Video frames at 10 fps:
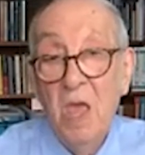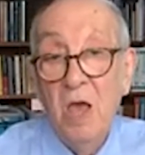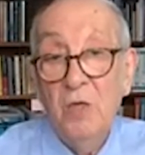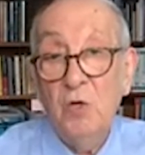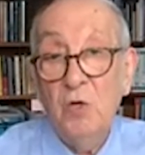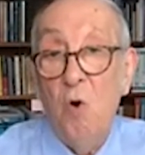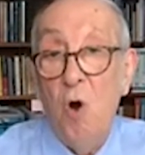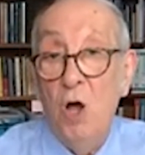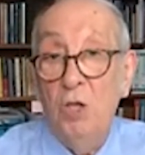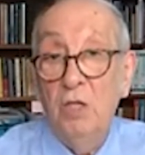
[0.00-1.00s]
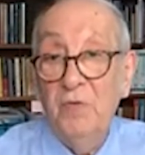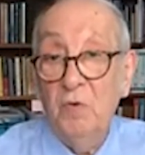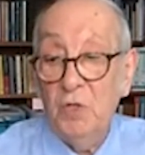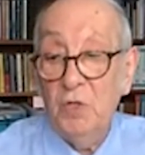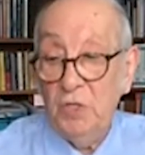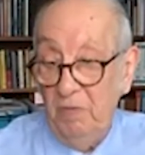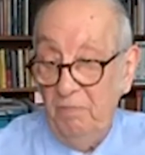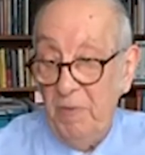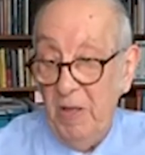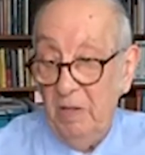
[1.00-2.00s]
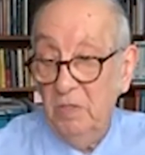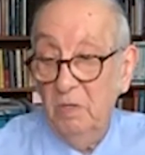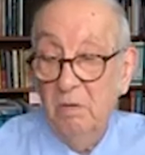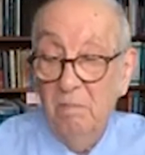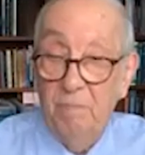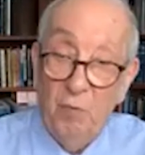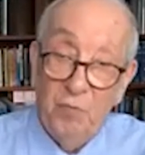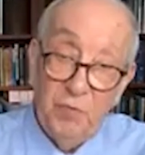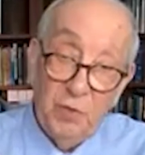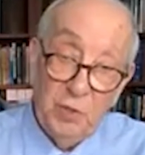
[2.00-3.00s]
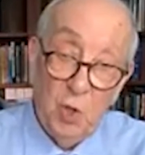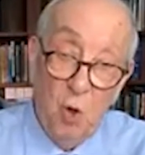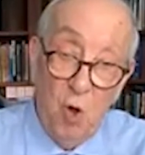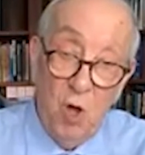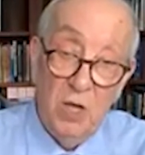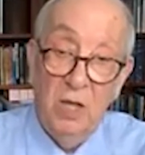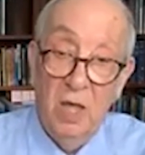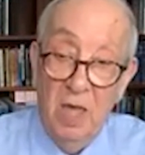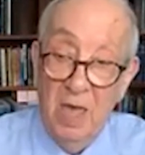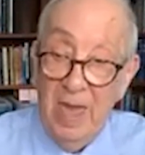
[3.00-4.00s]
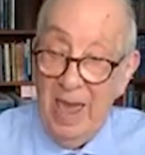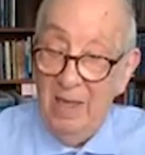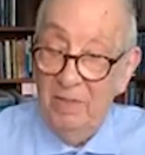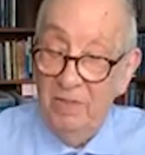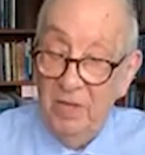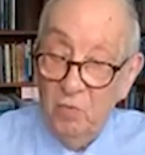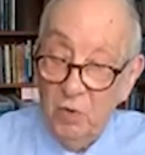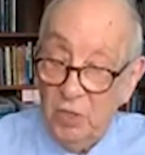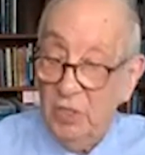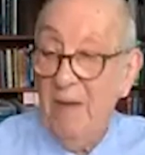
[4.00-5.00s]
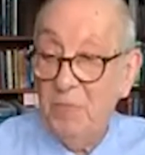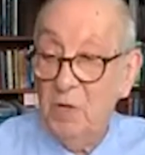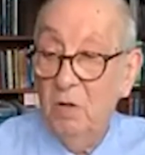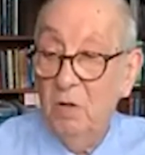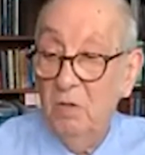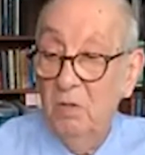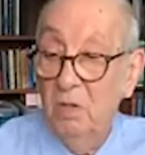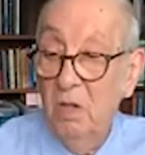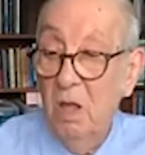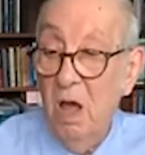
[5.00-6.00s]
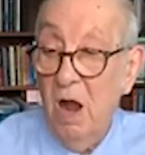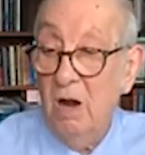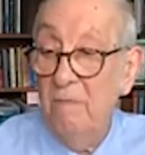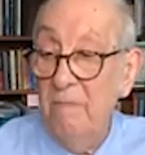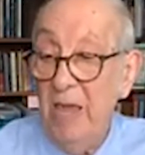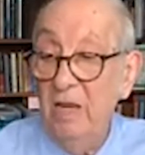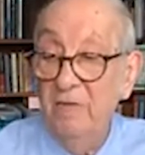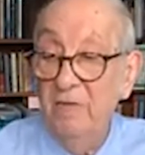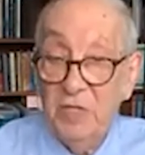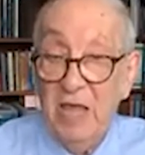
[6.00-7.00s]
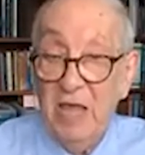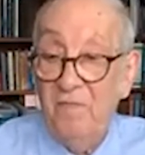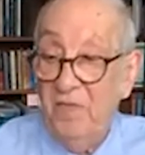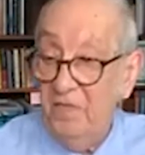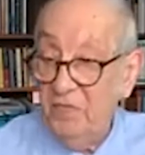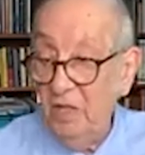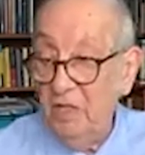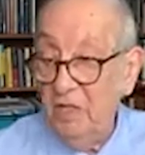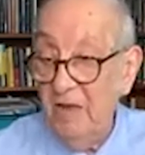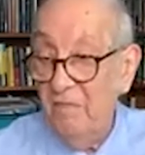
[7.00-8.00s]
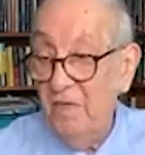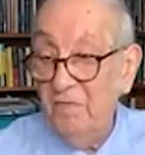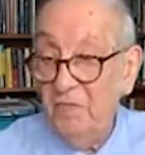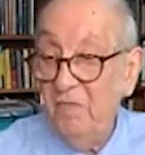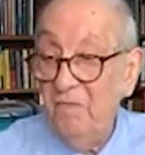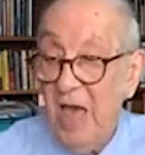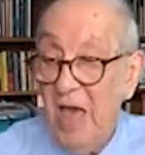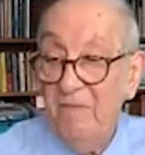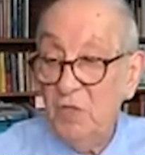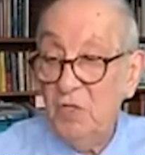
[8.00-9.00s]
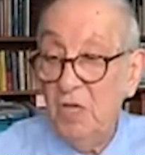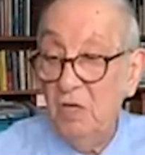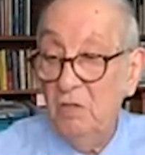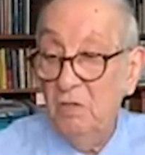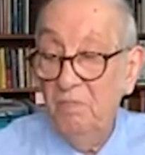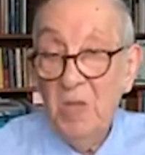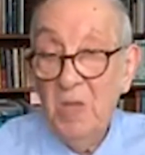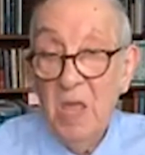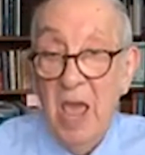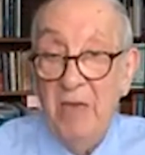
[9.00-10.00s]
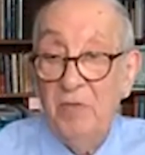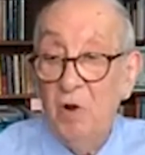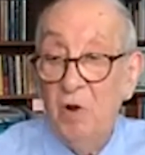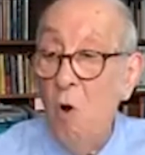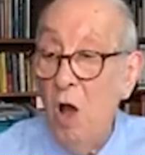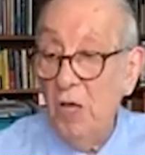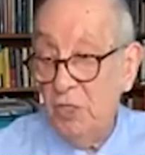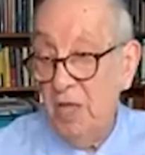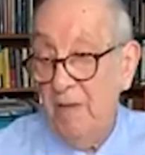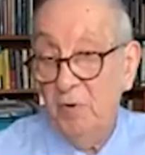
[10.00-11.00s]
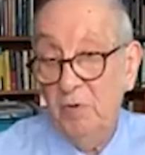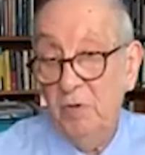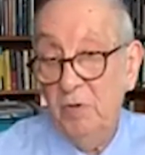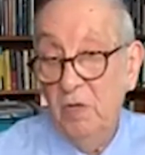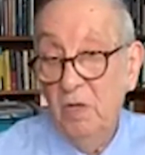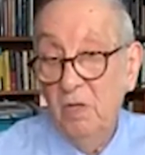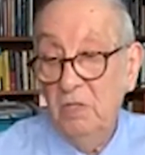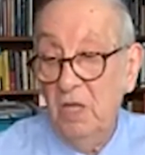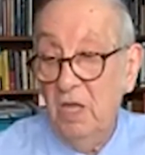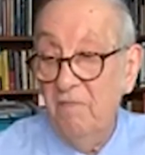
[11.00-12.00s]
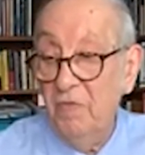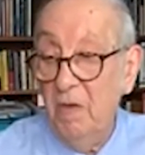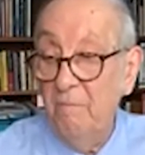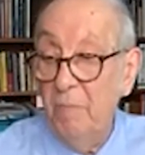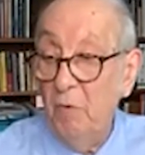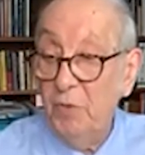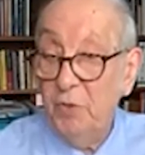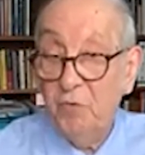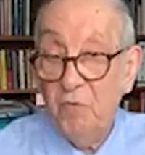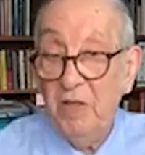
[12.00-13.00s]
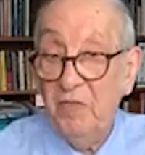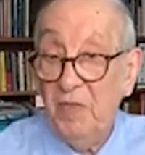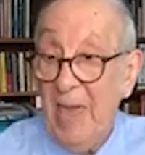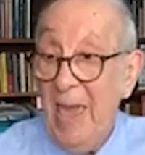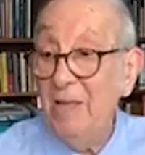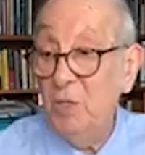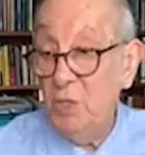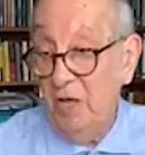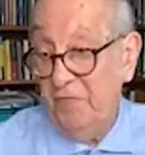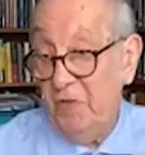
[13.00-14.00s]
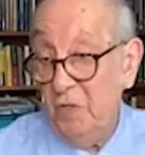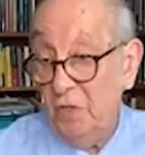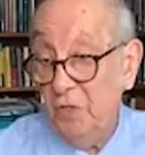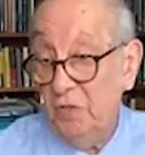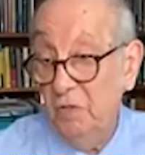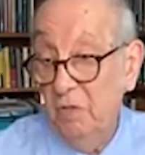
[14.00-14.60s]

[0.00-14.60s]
So all of your seatbelt, both the tong and the receptacle, are made of a 1050, 1055 steel, and they're Aus-tempered to give them both strength and toughness,